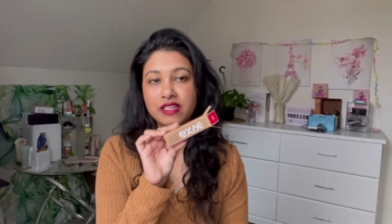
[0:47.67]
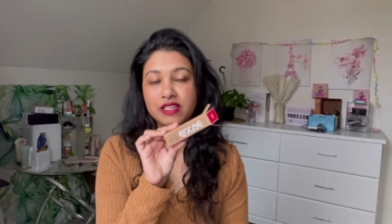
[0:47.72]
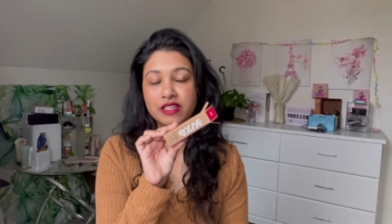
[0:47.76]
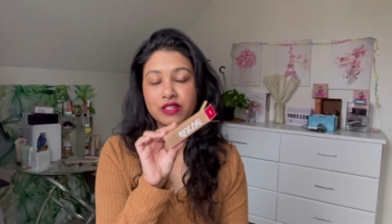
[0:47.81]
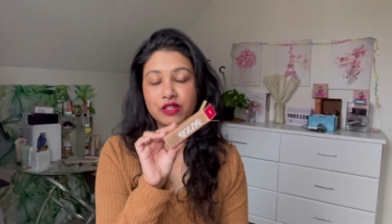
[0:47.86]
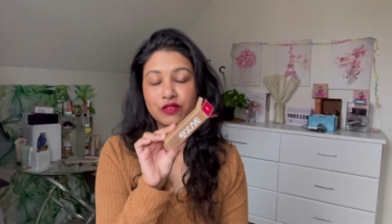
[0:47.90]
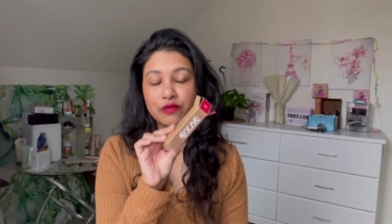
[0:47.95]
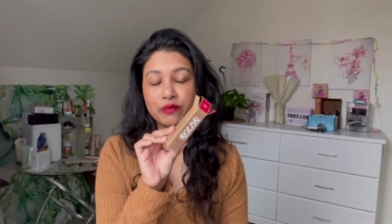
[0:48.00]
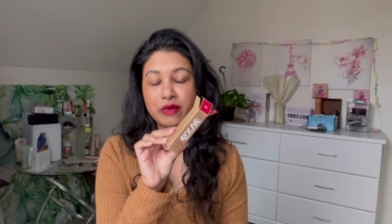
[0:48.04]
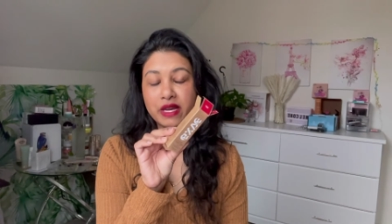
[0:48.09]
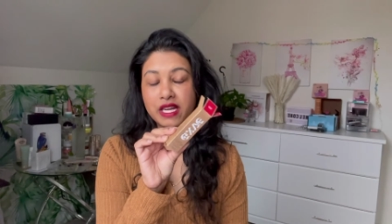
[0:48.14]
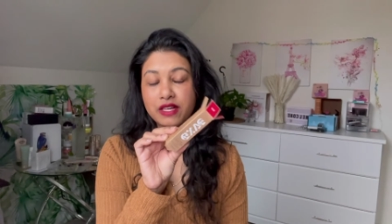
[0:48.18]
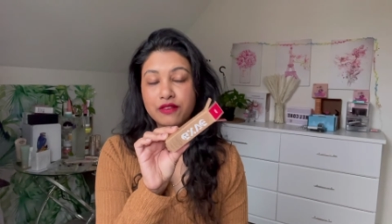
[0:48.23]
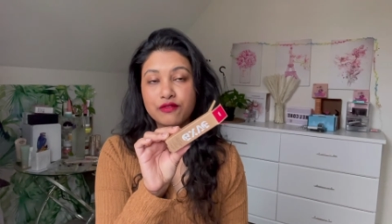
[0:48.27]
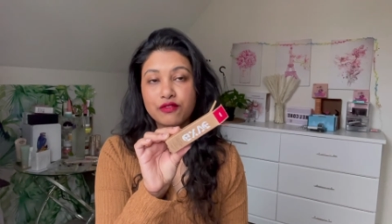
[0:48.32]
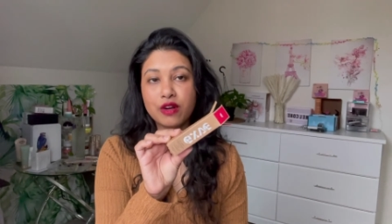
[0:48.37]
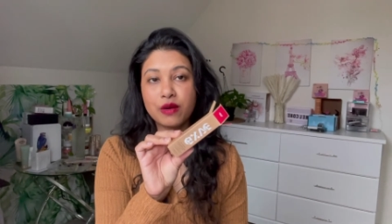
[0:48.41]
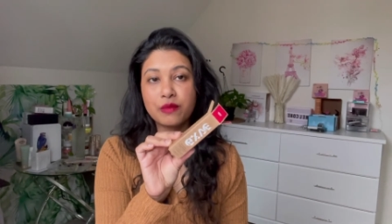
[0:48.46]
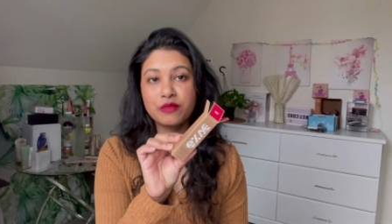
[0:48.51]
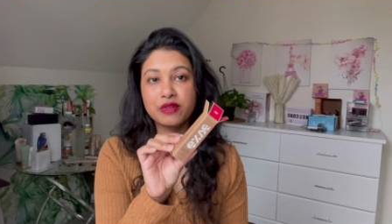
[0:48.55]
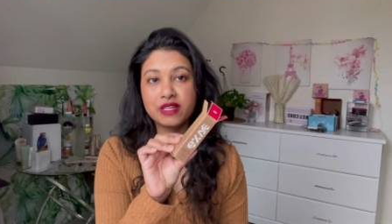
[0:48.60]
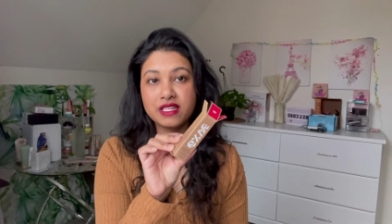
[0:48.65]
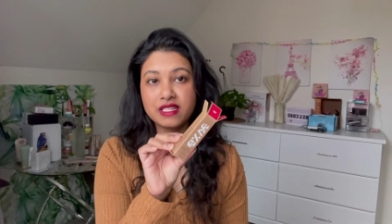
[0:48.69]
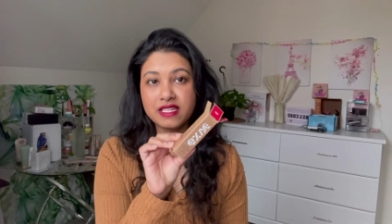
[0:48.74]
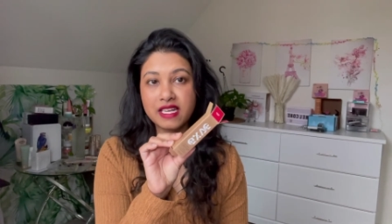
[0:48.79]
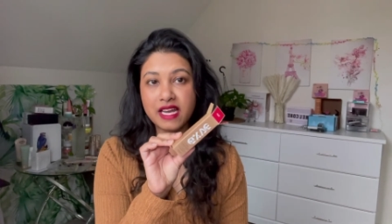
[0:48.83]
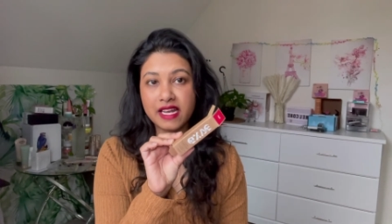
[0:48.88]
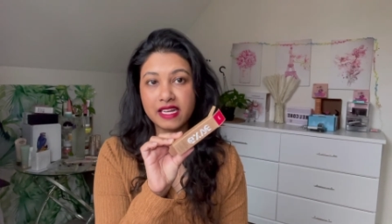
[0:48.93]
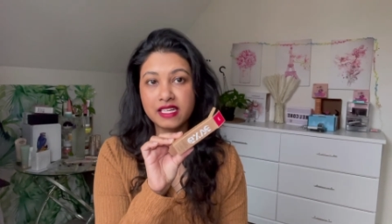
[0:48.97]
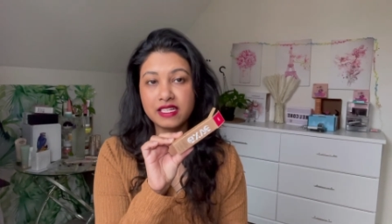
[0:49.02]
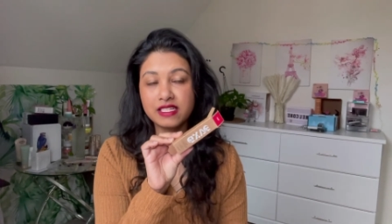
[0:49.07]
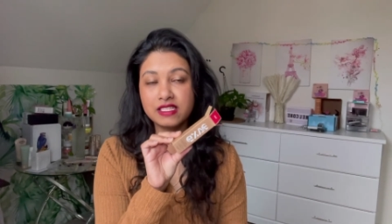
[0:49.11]
you know, made from
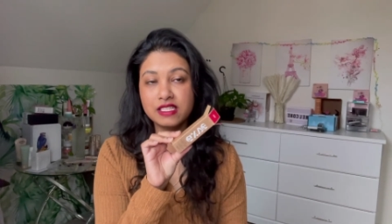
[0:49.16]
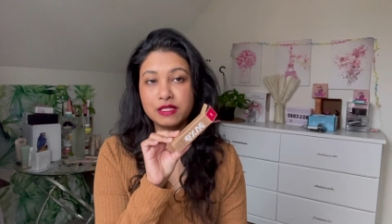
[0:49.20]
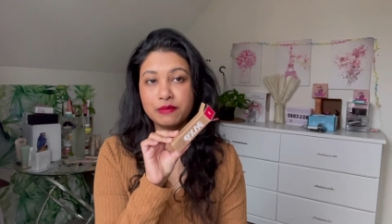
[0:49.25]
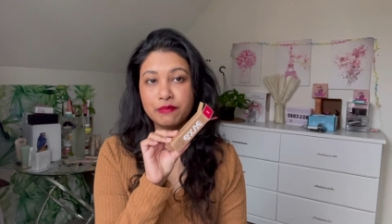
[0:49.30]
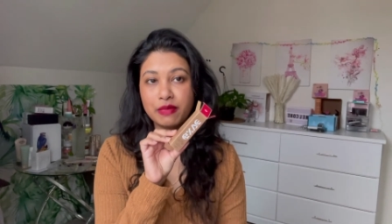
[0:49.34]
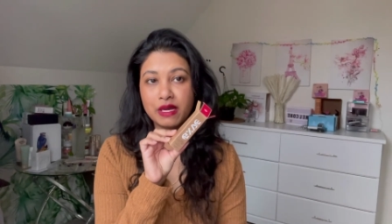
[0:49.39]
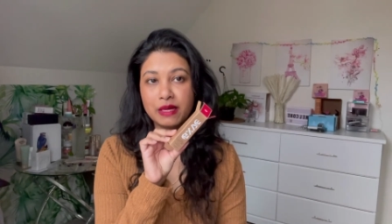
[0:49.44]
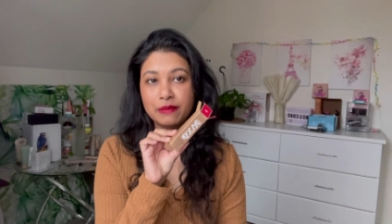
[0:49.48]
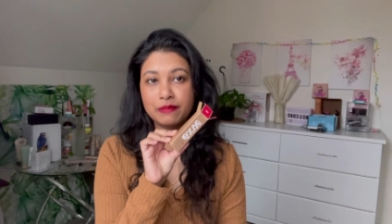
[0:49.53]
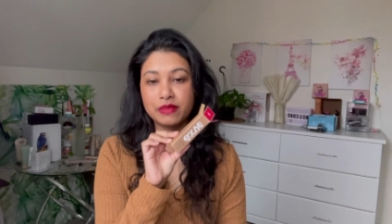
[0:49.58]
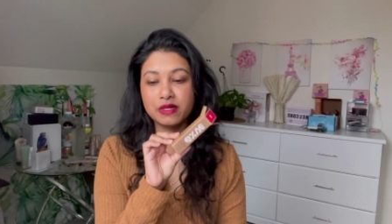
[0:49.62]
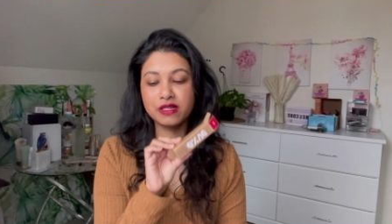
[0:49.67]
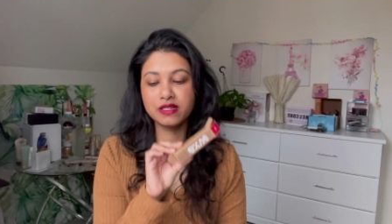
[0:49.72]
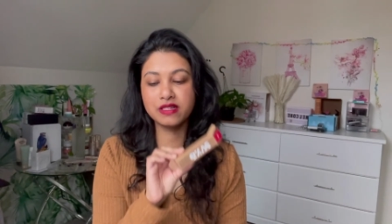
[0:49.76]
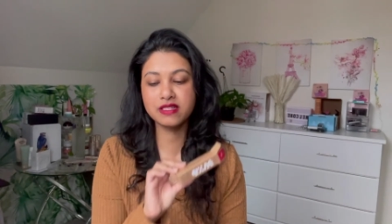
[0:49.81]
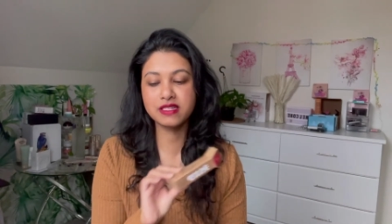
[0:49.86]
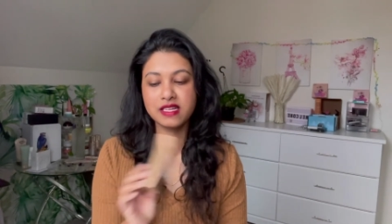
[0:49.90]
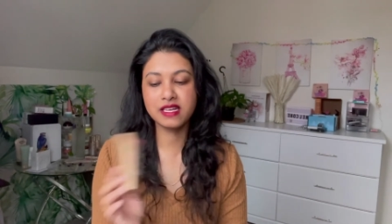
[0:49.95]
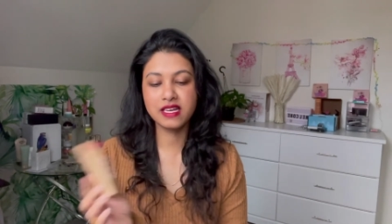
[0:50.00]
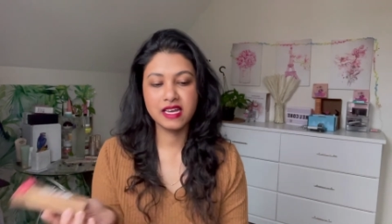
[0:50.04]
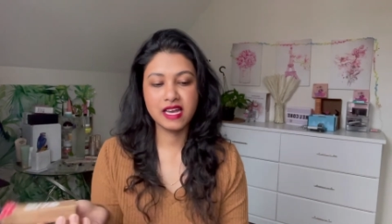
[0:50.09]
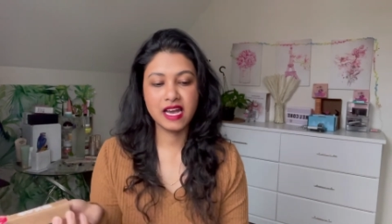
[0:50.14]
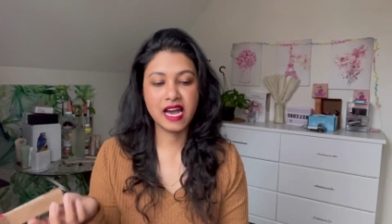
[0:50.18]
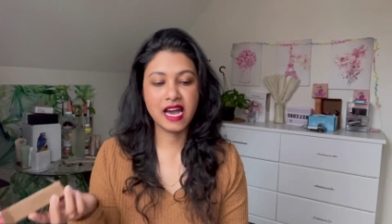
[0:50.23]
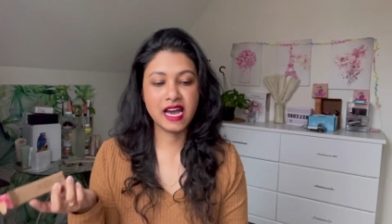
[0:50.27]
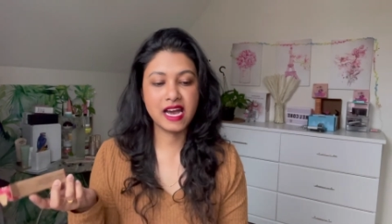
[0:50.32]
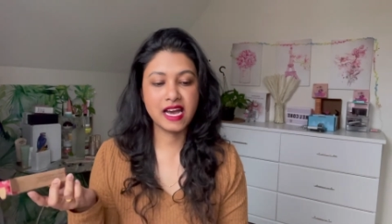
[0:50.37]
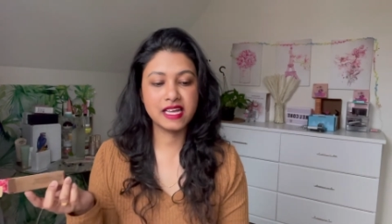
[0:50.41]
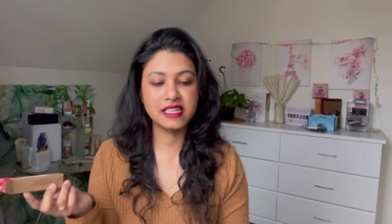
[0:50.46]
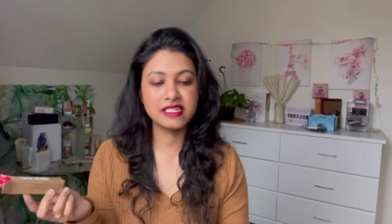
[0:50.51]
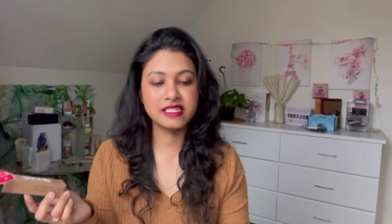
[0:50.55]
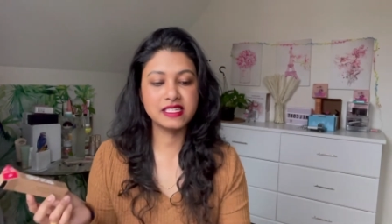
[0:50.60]
recycled papers,
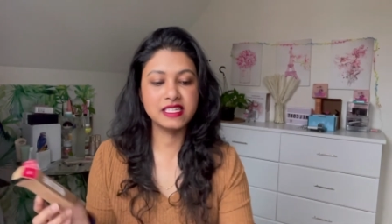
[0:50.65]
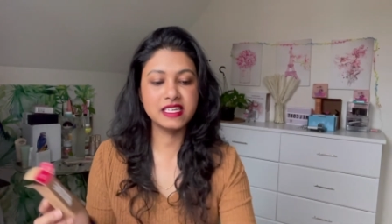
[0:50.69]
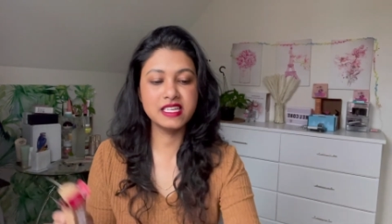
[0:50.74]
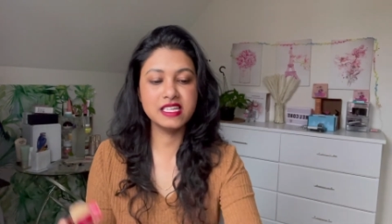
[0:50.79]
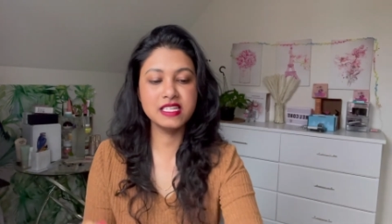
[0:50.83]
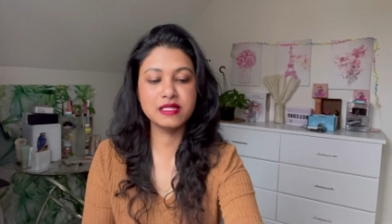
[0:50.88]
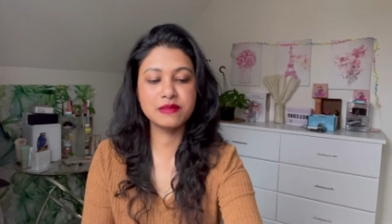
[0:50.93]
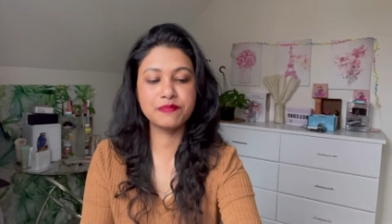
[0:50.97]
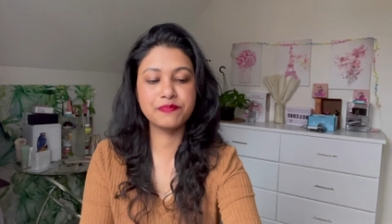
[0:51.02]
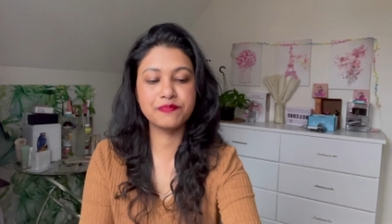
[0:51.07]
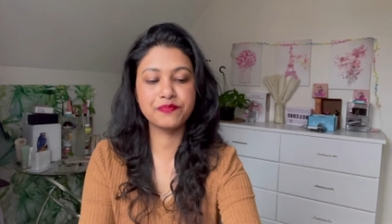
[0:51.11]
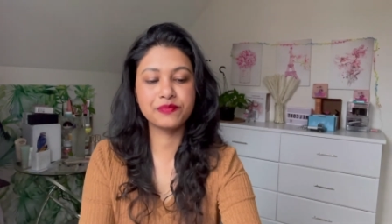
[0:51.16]
and these,